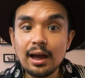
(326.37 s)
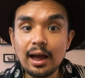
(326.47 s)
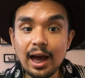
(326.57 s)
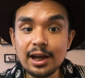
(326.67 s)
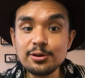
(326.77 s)

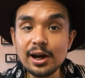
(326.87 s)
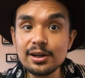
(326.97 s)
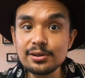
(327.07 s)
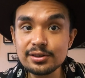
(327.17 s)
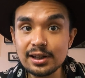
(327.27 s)
And you gotta
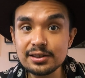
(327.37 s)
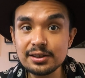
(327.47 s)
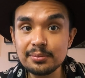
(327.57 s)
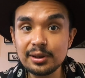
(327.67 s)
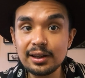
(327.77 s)
understand
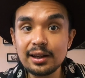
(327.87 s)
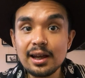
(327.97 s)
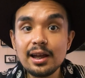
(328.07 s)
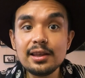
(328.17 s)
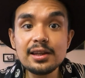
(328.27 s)
something.
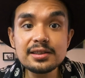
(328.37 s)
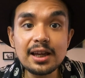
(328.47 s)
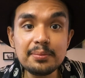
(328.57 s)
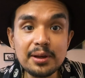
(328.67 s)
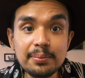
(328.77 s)
The
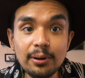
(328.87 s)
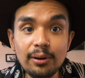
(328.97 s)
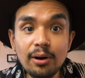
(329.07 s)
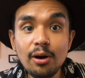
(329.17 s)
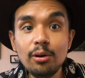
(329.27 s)
same
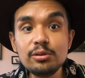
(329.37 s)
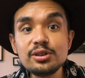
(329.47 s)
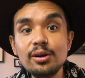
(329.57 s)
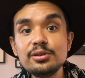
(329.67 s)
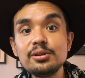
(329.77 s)
people who
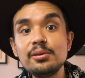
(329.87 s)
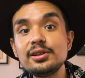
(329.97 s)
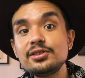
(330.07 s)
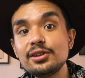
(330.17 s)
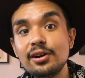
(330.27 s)
told you in
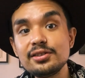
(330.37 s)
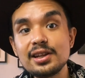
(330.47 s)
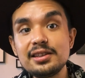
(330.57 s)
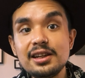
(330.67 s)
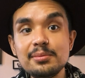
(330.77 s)
the church
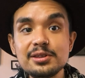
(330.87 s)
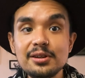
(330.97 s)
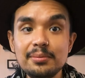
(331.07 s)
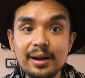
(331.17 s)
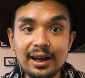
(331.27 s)
that demons
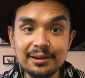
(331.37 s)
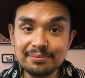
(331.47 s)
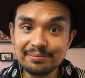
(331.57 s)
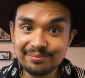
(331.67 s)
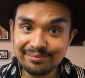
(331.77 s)
are bad,
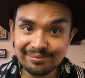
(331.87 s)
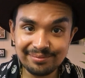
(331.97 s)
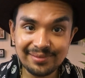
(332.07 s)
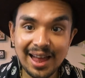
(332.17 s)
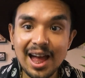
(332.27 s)

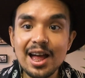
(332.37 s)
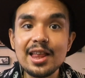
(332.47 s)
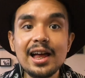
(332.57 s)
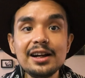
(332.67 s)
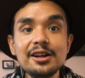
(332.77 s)

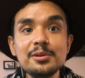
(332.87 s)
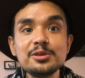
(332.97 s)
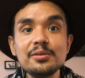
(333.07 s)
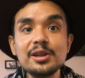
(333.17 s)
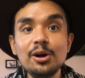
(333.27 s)
that comes
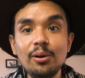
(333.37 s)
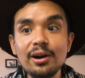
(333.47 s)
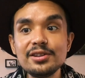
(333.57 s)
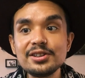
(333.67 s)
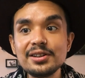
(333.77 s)
from the
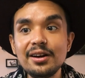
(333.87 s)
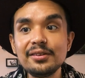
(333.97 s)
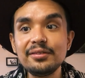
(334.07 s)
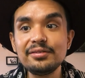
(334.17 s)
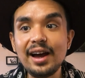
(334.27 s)
origin of
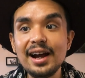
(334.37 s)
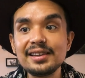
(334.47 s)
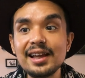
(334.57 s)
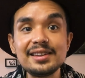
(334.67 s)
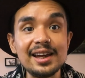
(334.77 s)
the fact
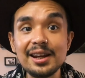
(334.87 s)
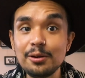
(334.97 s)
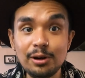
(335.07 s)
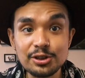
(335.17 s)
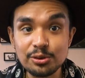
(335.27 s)
that they didn't
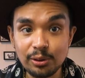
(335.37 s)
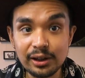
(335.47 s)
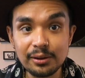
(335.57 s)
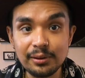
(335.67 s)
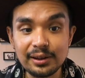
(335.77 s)
want you
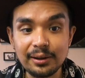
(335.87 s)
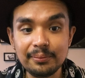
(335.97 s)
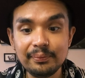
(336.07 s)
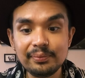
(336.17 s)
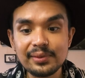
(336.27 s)
working with
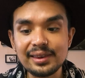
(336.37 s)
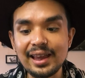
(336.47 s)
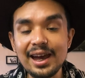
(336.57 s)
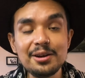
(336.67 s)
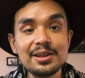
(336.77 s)
them.
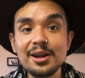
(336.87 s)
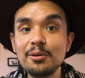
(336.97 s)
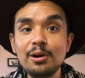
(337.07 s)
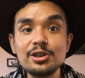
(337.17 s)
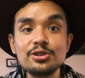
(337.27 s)
They didn't
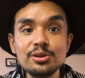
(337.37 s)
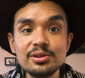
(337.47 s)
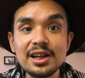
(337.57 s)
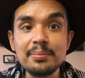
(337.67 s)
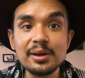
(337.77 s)
want you
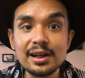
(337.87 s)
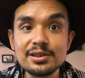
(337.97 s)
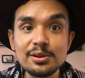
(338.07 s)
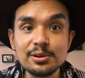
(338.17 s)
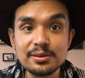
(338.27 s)
tapping
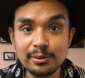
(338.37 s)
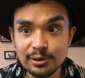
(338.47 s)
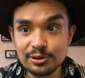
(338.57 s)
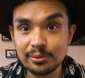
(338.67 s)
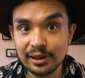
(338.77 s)
into your
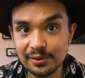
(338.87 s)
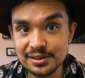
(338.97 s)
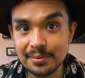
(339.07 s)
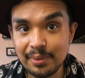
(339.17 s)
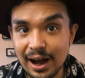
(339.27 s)
spiritual gifts
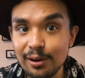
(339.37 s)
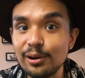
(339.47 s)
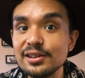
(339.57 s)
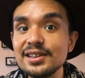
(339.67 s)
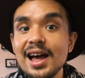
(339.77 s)
and
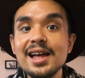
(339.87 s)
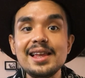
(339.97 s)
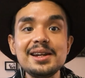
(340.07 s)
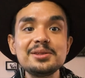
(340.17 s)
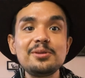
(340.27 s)
powers.
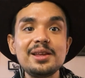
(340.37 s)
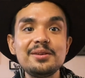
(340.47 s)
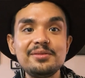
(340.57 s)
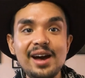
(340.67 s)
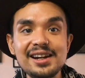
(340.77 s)
That is why the
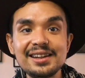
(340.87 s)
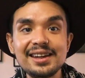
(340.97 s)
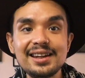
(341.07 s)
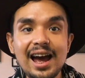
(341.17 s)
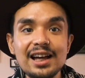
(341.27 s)

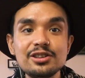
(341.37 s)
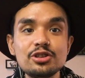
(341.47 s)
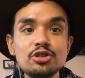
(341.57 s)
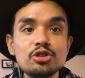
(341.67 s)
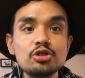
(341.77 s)
Vatican has
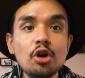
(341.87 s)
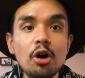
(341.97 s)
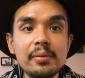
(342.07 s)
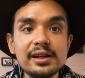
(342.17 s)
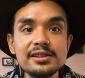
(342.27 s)
so
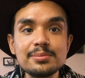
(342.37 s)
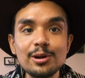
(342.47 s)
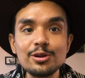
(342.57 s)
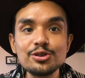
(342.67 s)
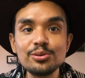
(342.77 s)
many
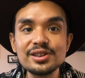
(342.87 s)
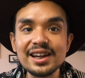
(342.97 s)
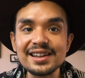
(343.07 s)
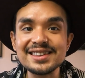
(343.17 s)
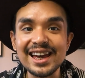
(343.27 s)
spiritual
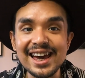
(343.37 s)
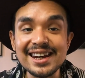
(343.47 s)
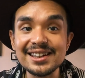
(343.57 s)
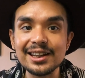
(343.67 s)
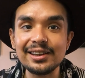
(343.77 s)
texts
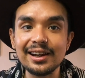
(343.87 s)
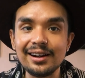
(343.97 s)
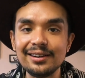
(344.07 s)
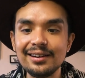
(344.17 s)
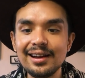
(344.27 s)
hidden in
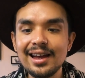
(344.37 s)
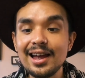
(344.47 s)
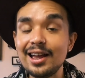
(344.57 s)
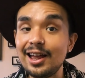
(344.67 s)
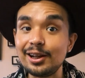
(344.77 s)
there.
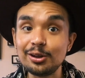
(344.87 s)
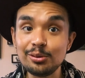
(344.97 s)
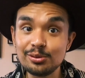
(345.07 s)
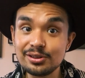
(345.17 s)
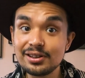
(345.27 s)
That
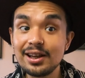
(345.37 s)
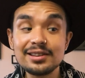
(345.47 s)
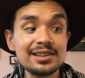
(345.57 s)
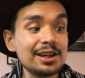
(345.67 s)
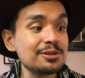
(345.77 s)
includes
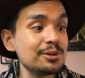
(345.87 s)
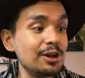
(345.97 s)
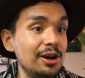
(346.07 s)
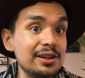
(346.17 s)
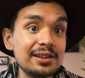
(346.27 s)
texts
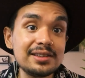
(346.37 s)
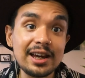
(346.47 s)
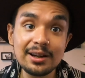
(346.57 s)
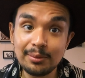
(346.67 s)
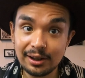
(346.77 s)
regarding the
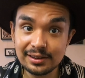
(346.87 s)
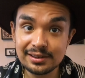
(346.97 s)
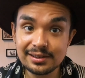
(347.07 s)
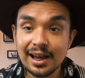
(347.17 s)
daemons.